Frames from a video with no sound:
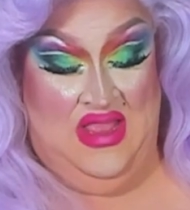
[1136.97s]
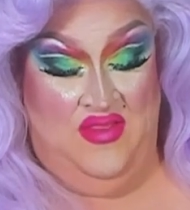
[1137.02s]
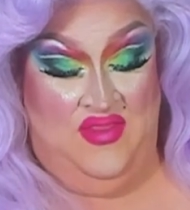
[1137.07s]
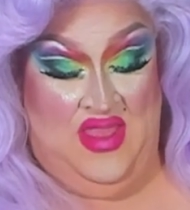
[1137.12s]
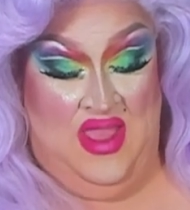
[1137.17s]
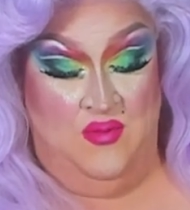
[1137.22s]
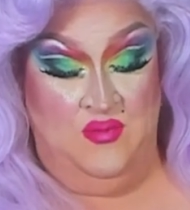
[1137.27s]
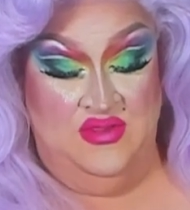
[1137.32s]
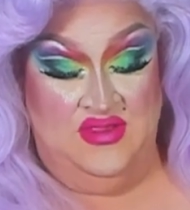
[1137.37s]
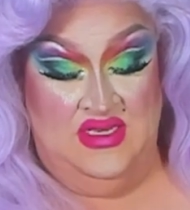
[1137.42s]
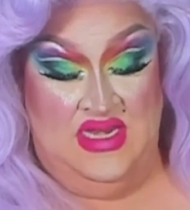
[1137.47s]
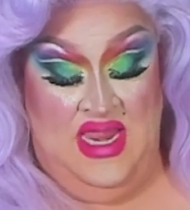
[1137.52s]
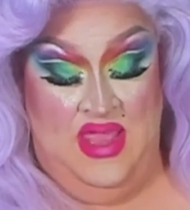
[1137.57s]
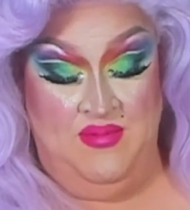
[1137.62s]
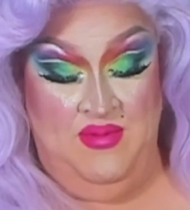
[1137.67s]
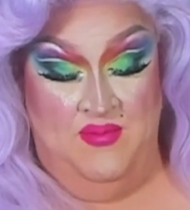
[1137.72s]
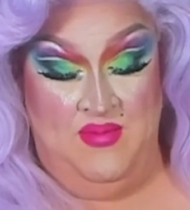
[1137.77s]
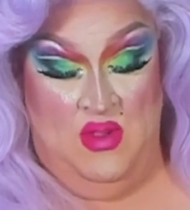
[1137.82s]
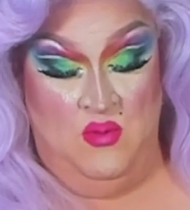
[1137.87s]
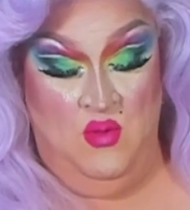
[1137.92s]
That was the
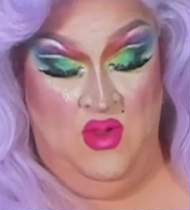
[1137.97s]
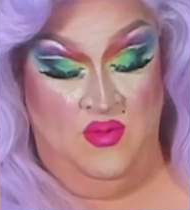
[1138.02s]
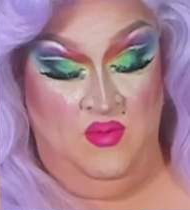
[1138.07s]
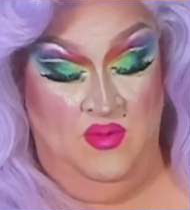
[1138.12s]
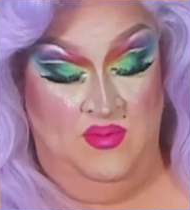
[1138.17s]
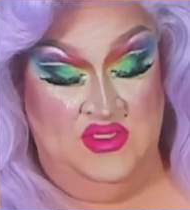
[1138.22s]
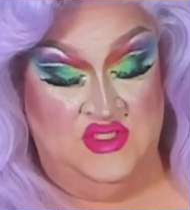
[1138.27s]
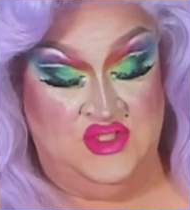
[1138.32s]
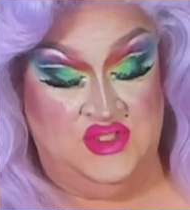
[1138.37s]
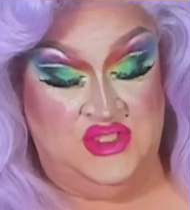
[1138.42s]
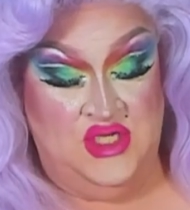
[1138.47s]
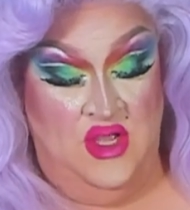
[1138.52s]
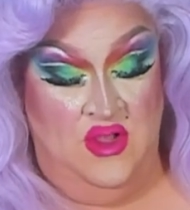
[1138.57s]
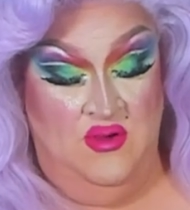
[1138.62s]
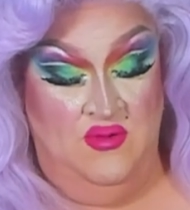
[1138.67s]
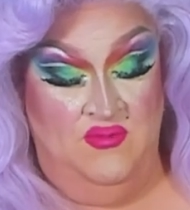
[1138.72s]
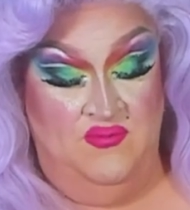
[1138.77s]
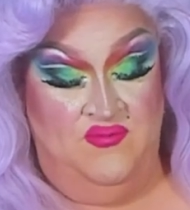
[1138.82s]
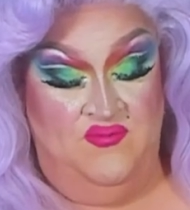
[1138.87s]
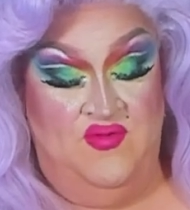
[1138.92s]
name of my one-woman
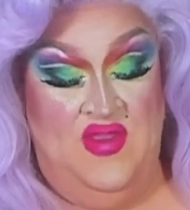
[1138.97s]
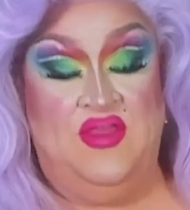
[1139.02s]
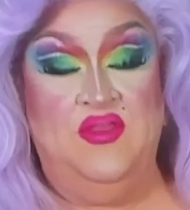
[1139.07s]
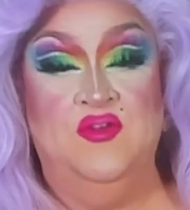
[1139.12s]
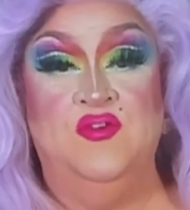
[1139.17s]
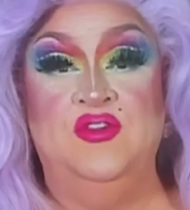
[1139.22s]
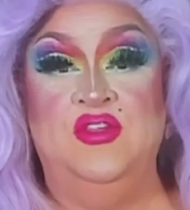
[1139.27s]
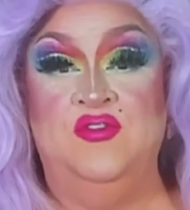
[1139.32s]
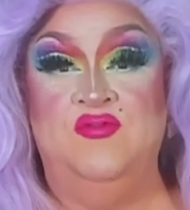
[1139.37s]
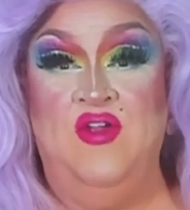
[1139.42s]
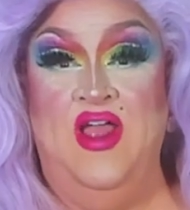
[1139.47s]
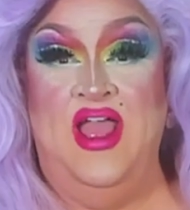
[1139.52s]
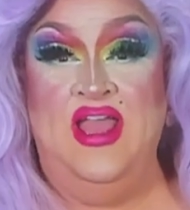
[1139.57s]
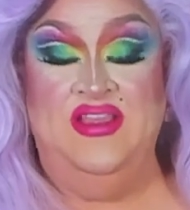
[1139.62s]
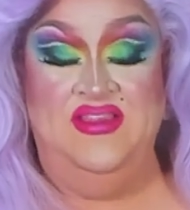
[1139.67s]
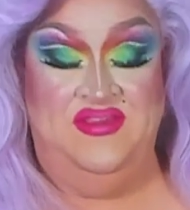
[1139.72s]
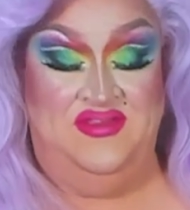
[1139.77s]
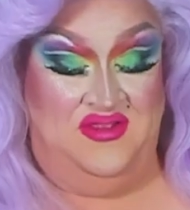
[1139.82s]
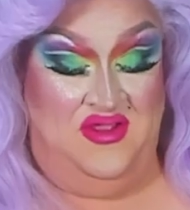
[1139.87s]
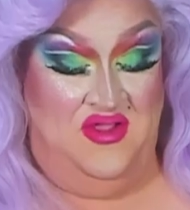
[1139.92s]
show, Feathers and
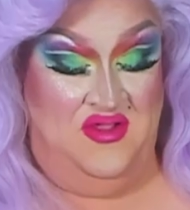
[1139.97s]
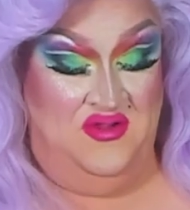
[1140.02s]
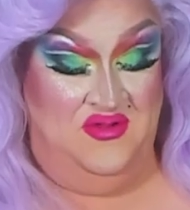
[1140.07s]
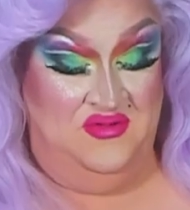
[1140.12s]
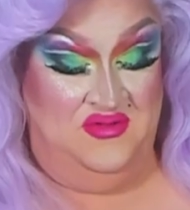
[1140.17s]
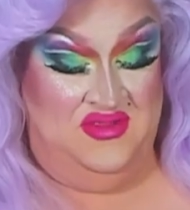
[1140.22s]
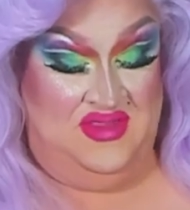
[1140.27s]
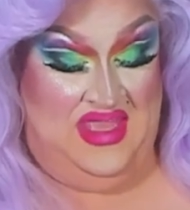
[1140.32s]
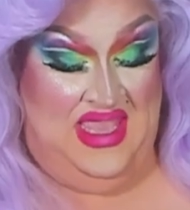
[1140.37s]
Rhinestones,